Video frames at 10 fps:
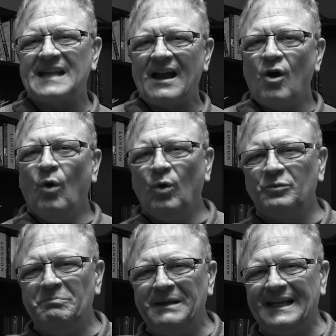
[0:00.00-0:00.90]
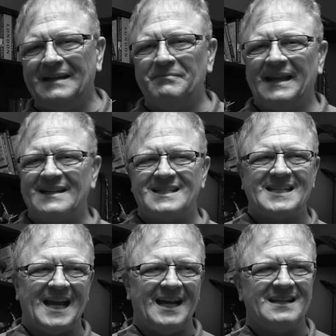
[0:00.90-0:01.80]
that old meme that
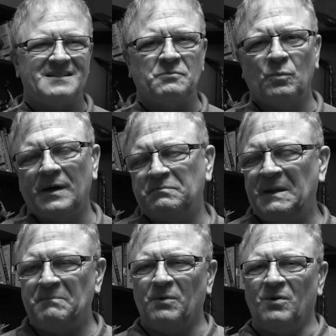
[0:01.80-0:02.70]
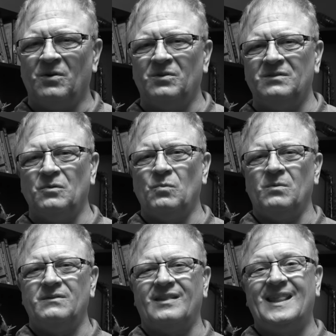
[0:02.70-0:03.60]
says what people
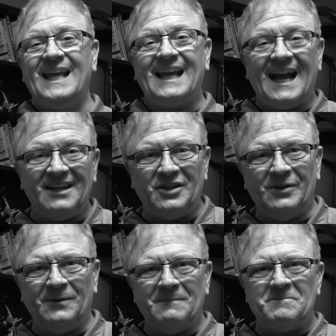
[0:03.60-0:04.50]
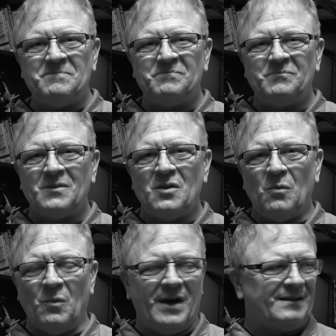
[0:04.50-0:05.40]
think I do,
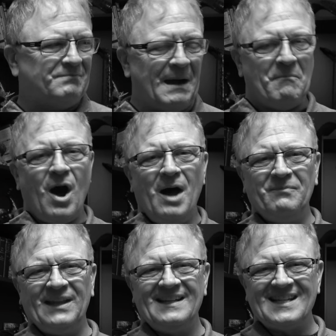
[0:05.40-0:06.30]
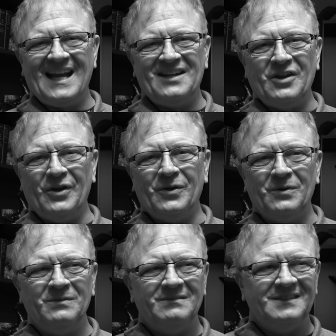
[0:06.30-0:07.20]
what my mom thinks I
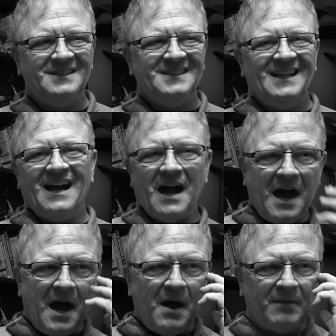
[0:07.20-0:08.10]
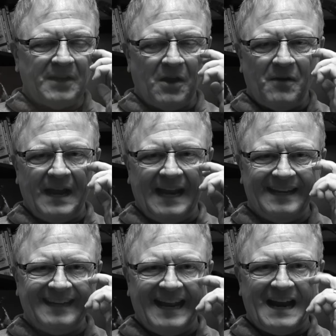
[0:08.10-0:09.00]
do, you know,
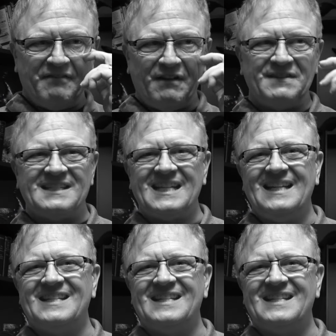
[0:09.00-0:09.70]
and I've even seen